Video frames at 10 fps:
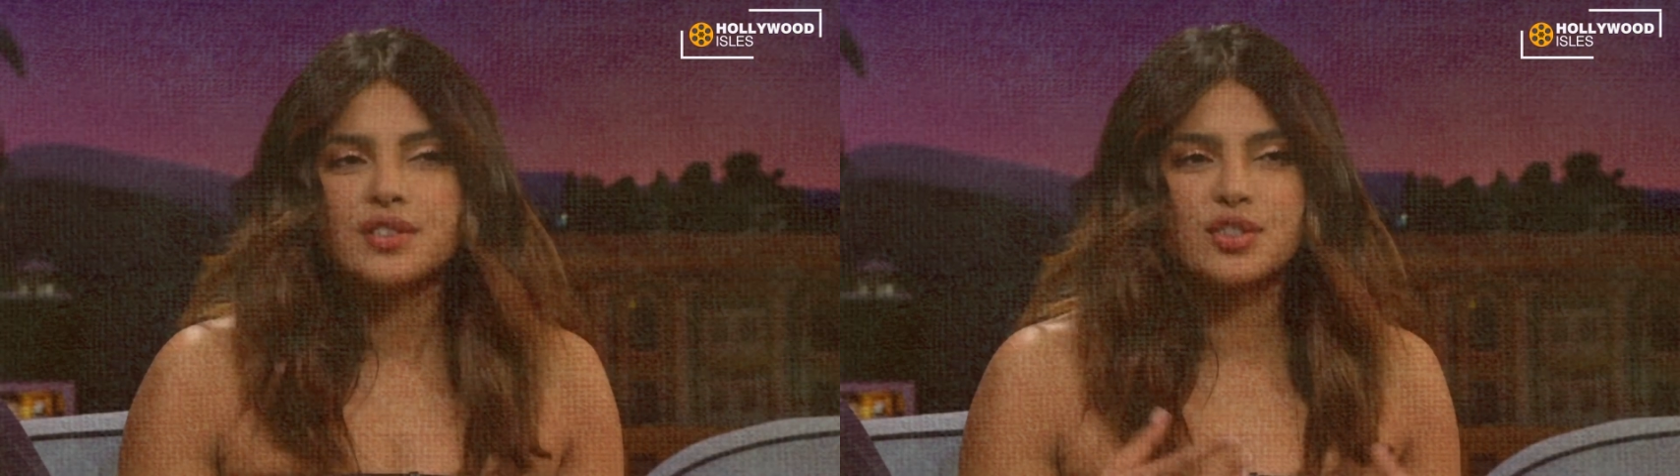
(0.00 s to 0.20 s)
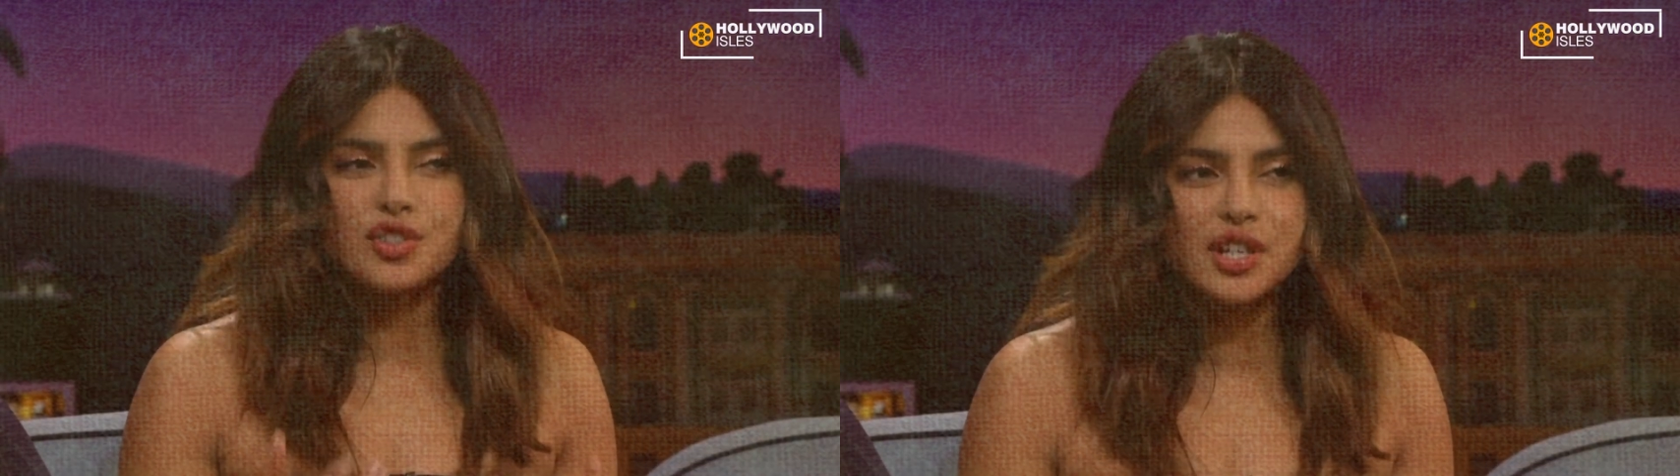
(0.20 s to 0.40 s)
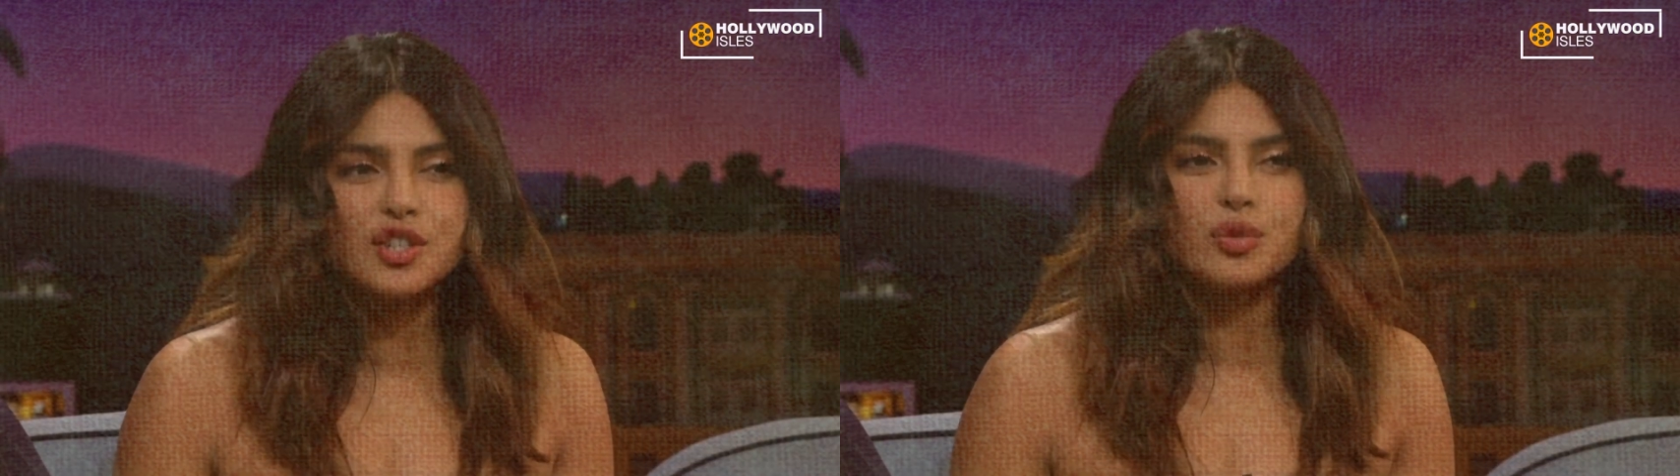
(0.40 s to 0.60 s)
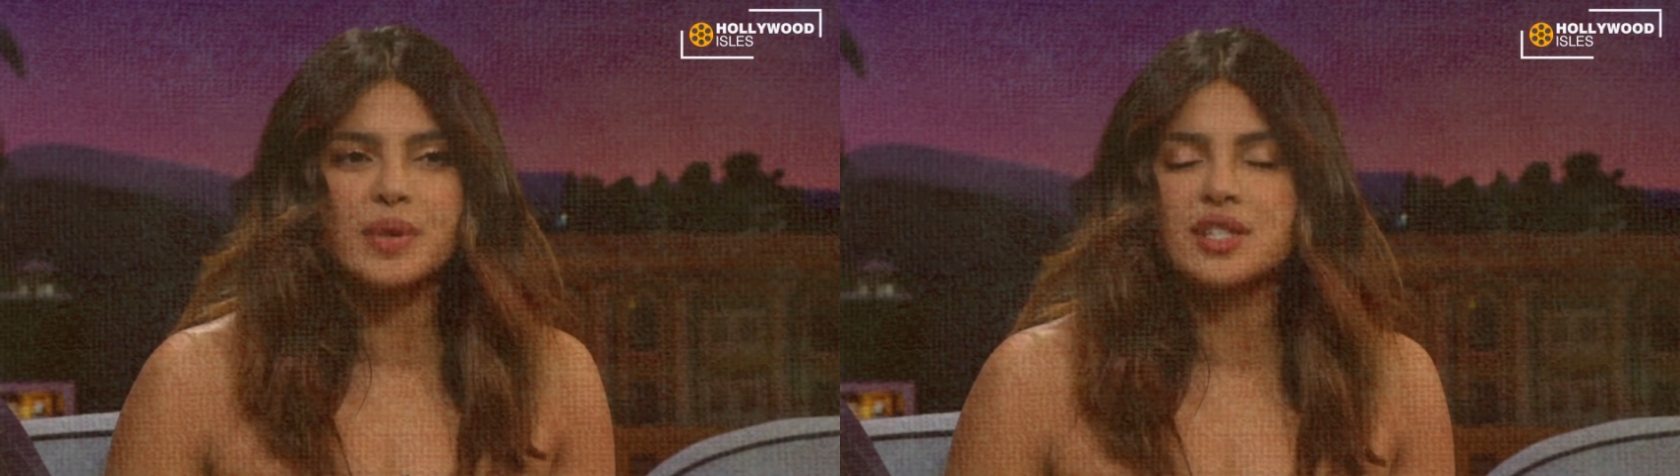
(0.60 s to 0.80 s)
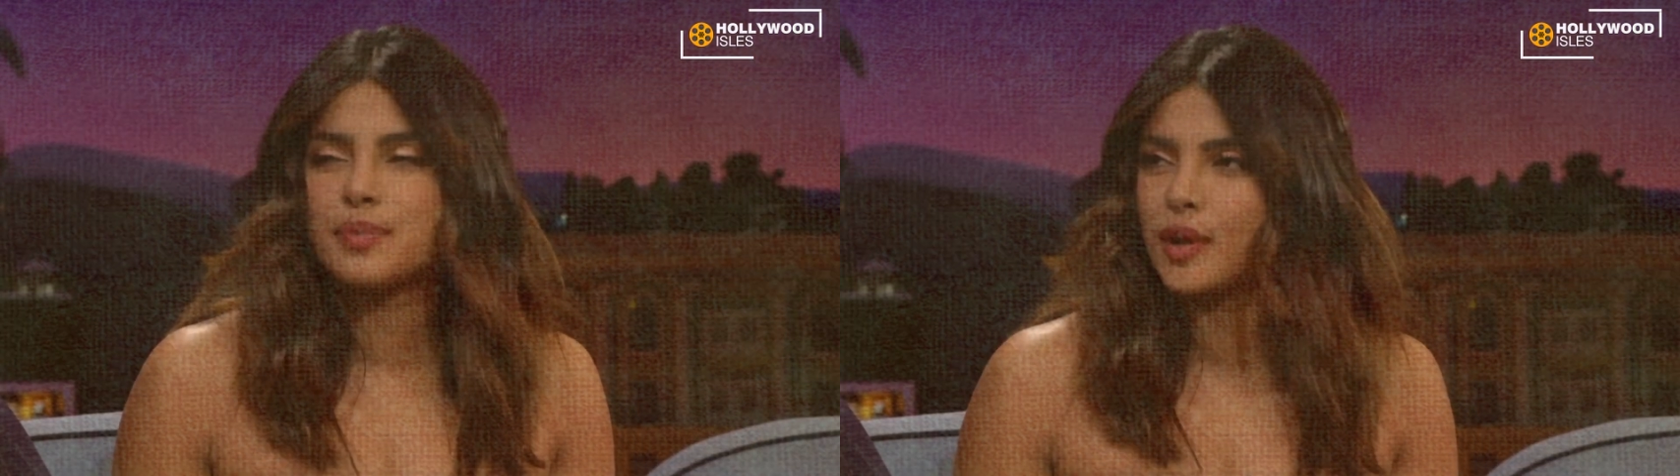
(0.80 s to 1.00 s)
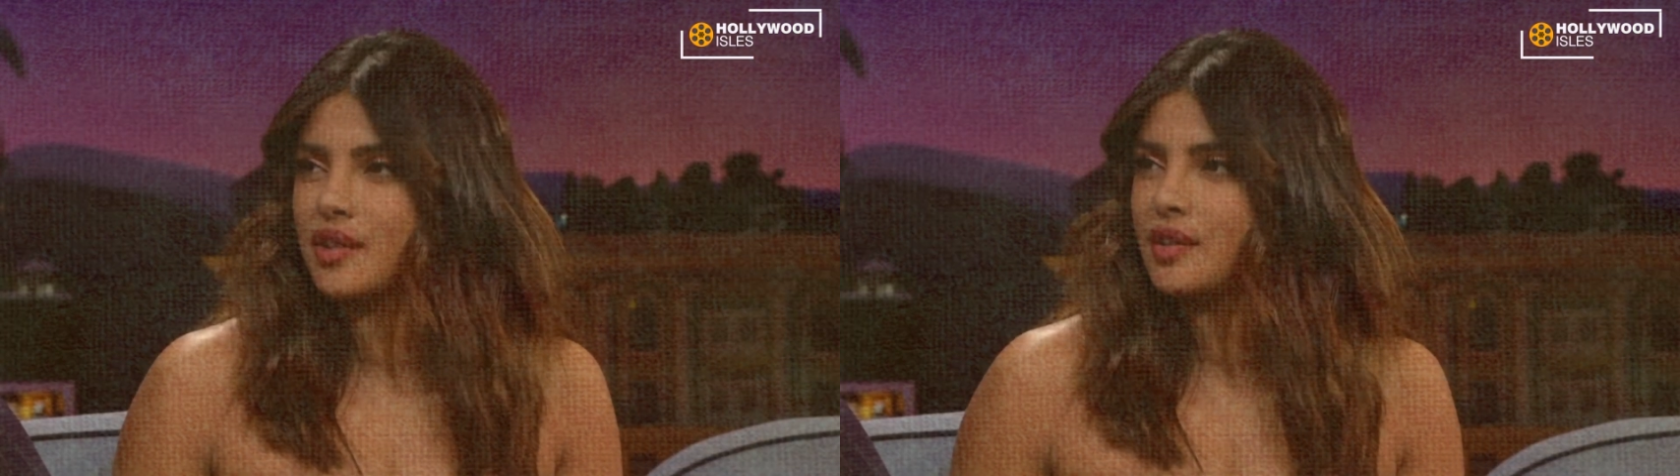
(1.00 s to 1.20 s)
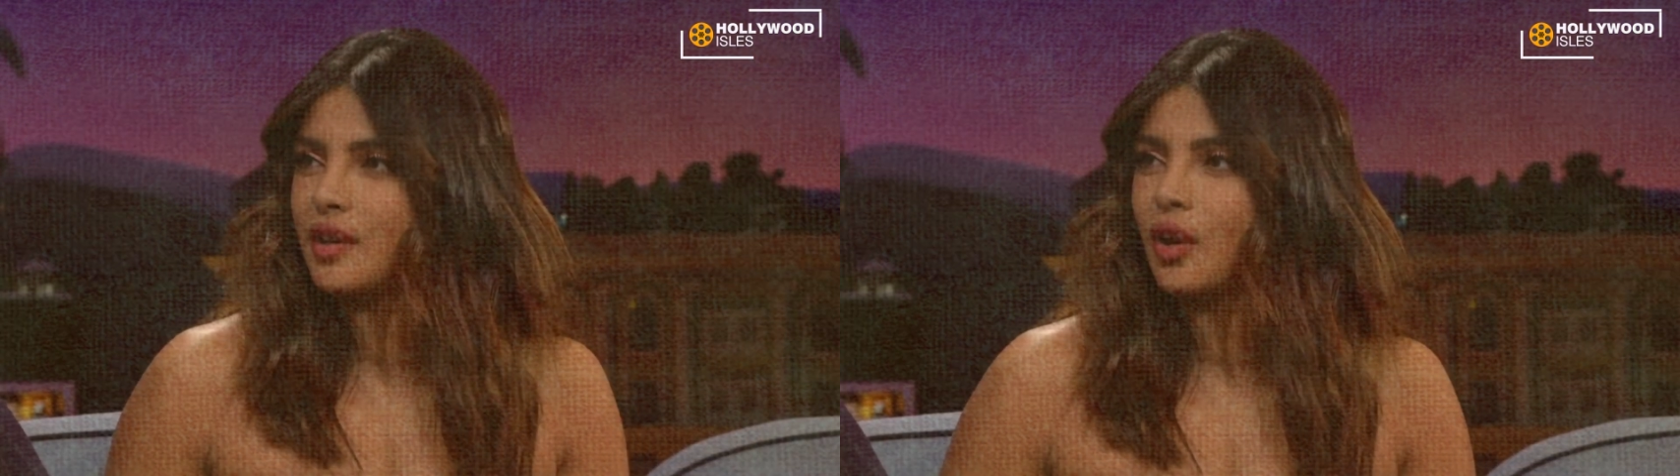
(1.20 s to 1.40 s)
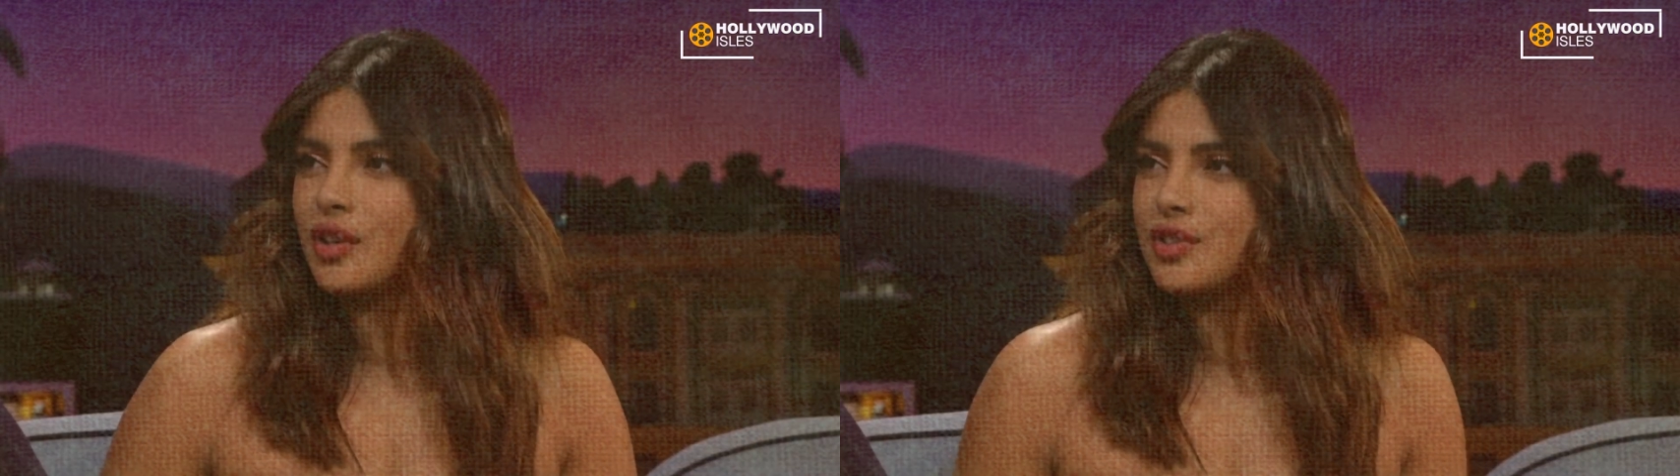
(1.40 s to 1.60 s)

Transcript: So Jiju means brother-in-law,